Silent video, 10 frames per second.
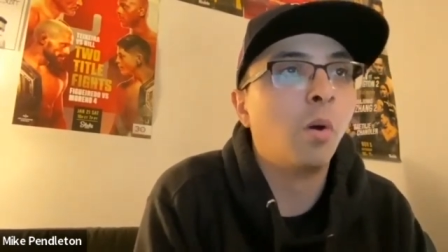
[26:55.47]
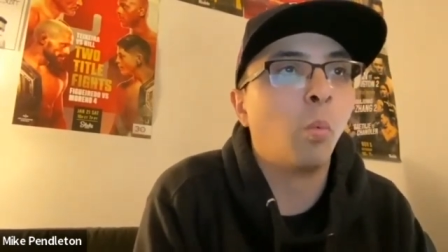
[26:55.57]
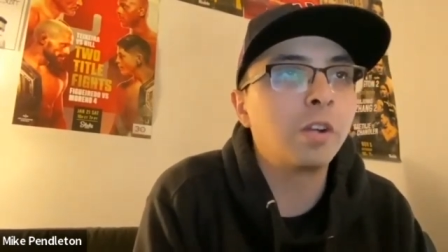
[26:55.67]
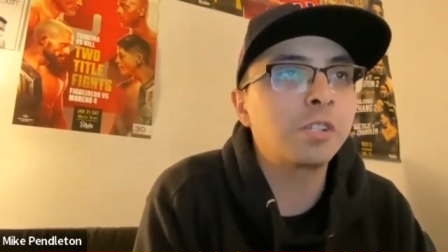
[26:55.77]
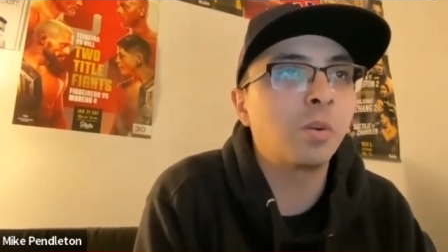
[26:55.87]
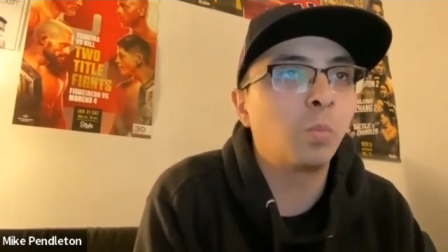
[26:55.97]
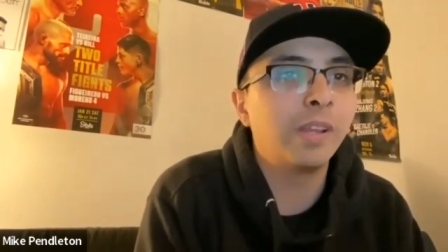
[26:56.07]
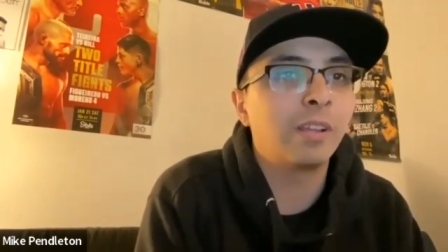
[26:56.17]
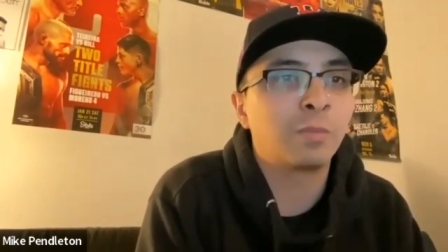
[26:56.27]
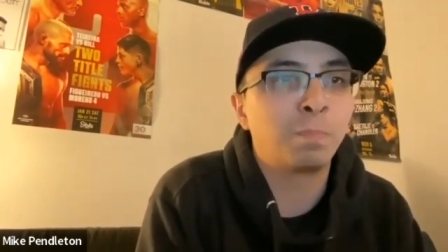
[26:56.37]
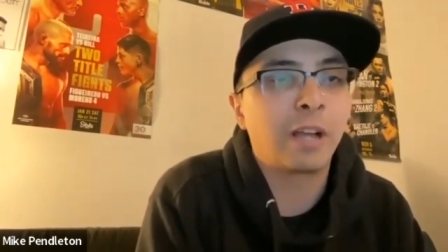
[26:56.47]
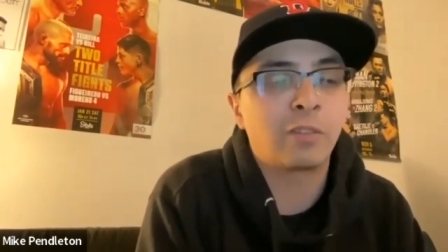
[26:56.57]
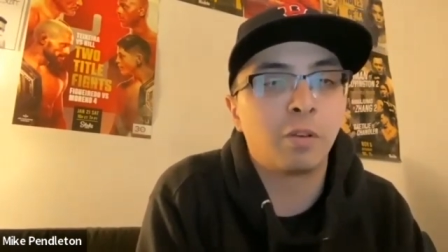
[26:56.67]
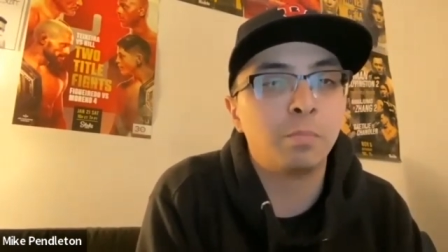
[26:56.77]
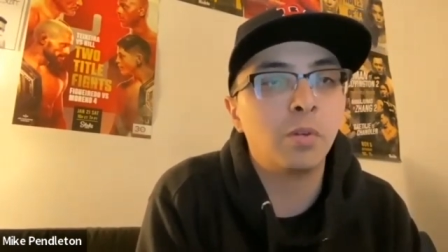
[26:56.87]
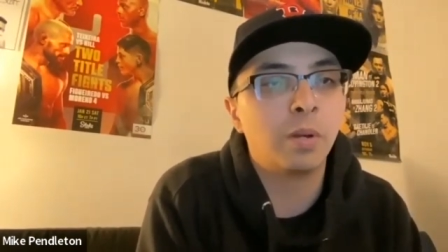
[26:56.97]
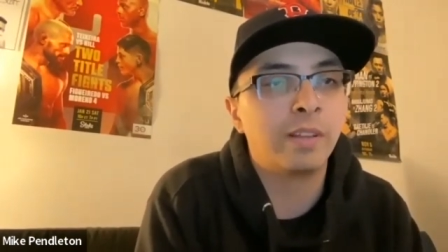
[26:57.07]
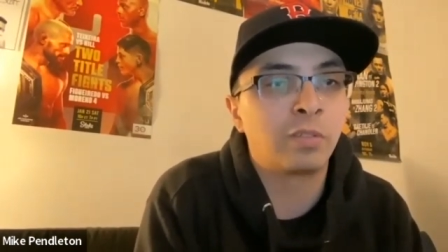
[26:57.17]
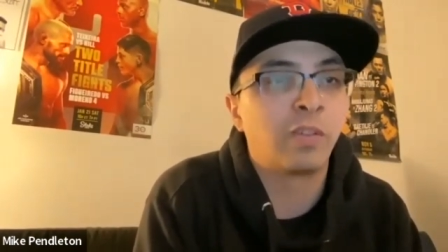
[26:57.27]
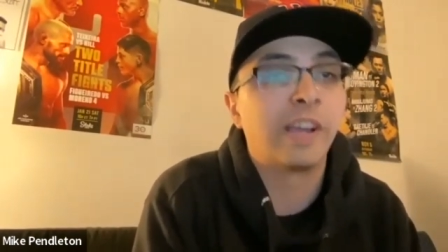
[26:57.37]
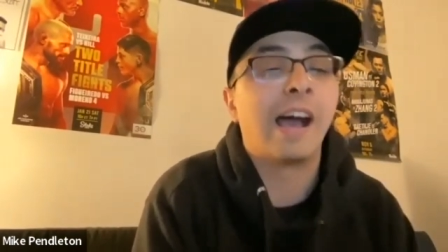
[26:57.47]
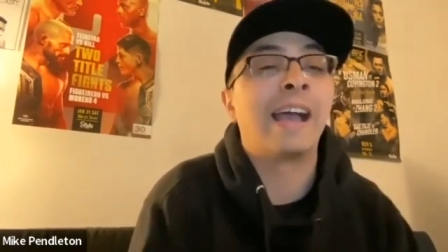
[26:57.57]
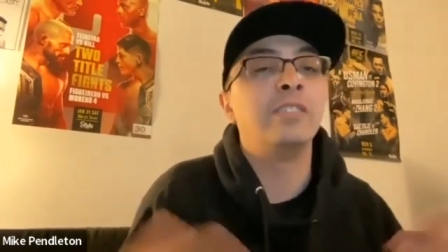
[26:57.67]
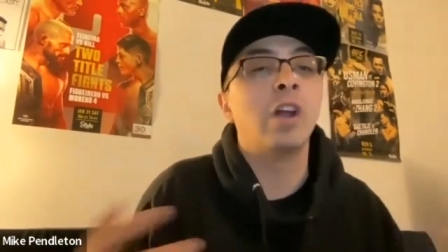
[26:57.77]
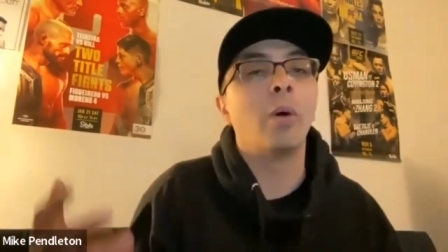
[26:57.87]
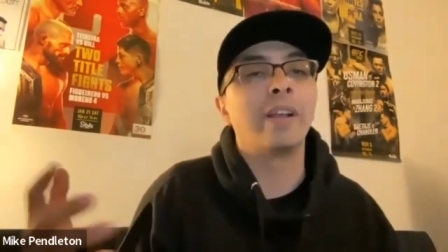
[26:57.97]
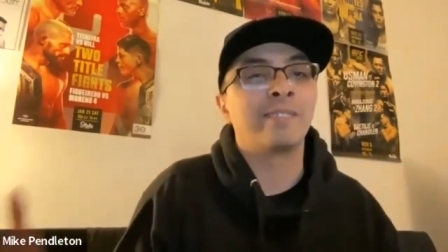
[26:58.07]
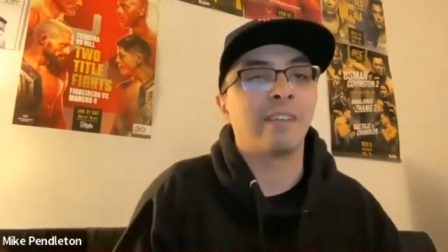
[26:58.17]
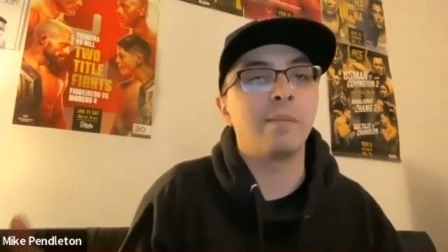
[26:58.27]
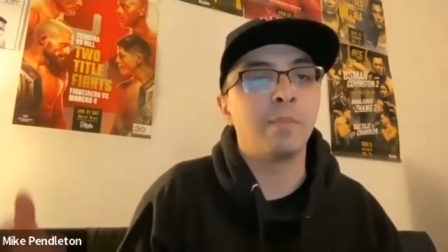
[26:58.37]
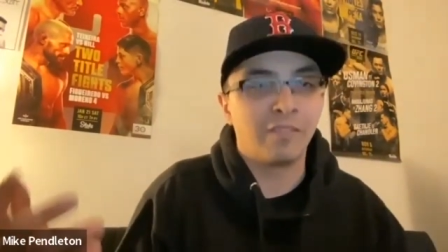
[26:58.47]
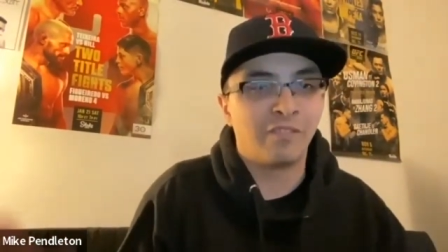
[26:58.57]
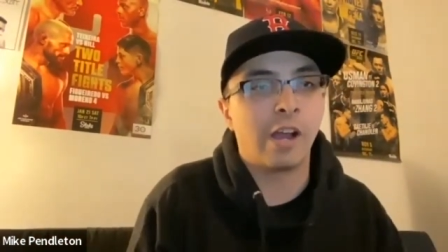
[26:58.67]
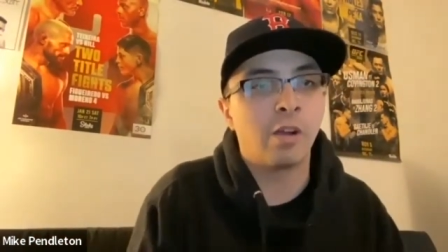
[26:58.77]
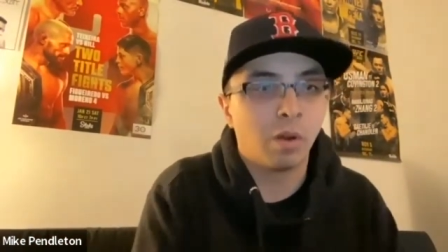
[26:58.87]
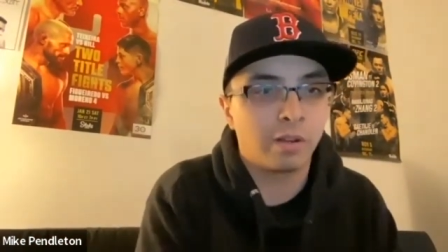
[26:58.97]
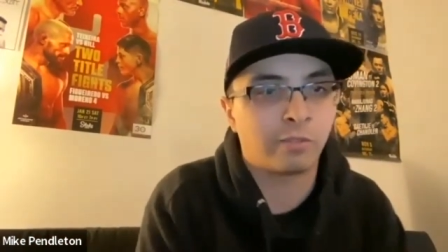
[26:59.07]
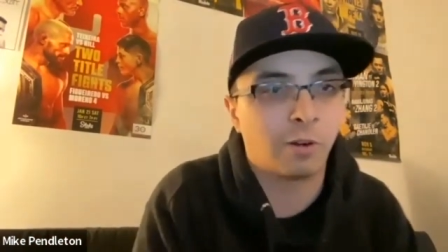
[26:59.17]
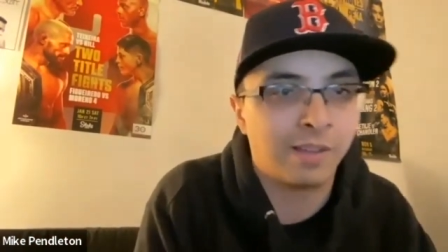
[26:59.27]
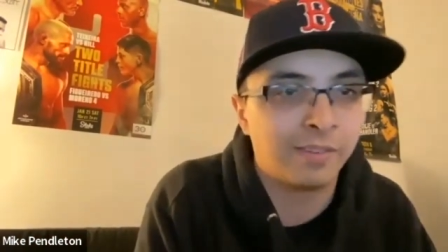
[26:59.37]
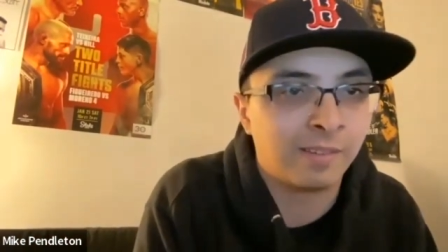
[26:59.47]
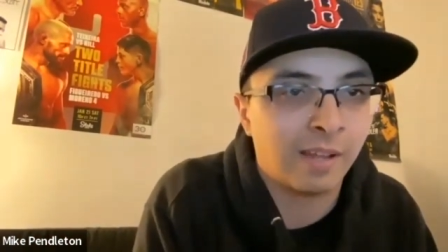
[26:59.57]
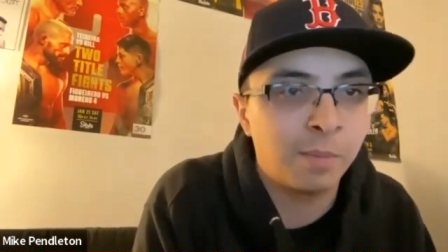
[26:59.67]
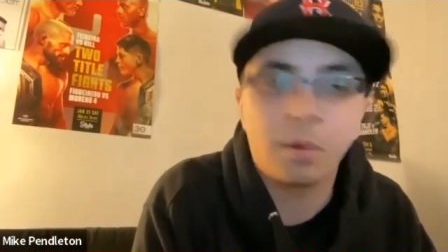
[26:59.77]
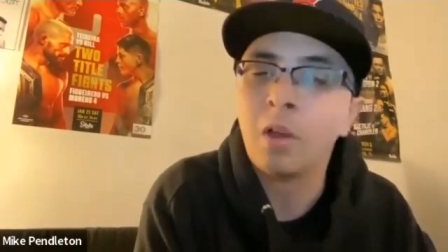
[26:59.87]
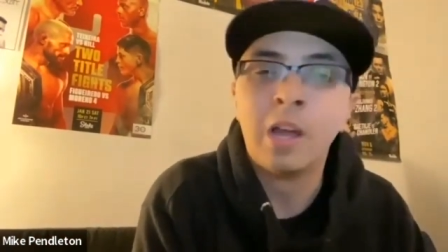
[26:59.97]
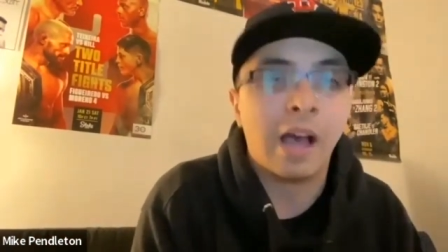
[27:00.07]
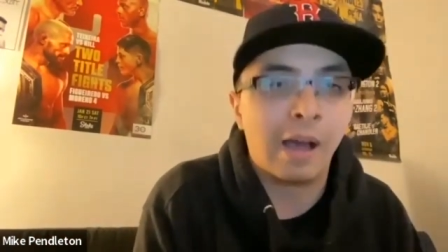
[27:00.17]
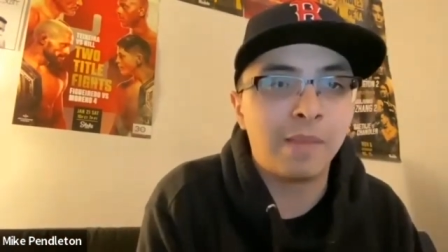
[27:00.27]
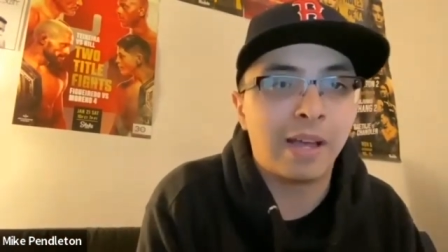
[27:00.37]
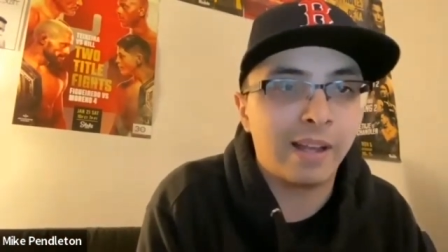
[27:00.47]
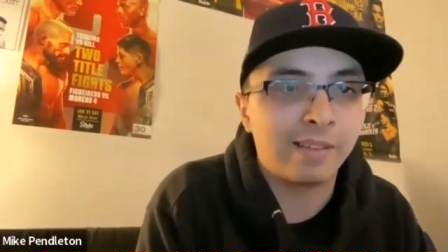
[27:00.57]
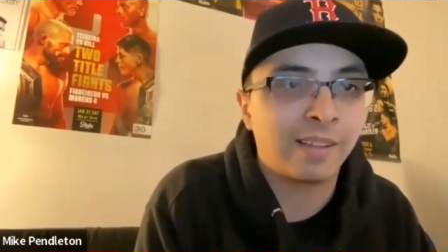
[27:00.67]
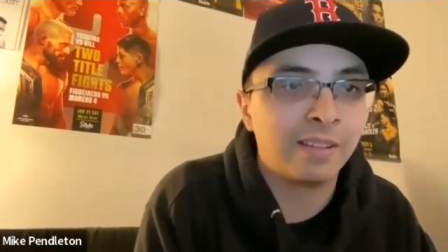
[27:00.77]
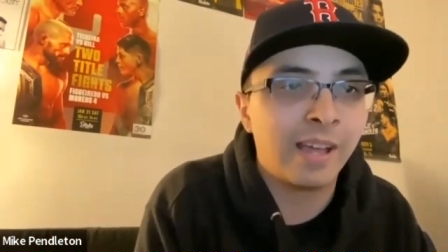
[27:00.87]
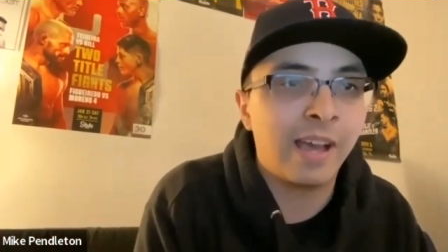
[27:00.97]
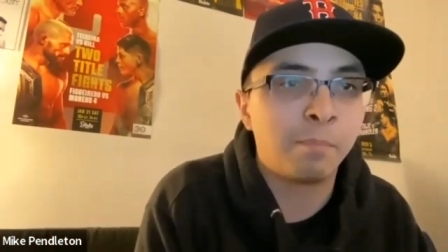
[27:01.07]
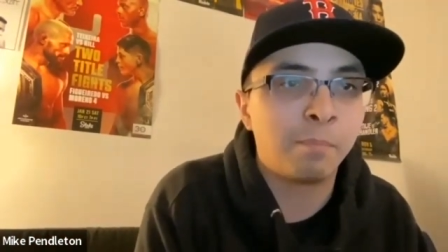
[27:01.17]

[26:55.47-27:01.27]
What should we expect from you in this fight? I know excitement and fireworks are on the table. I'm not asking that,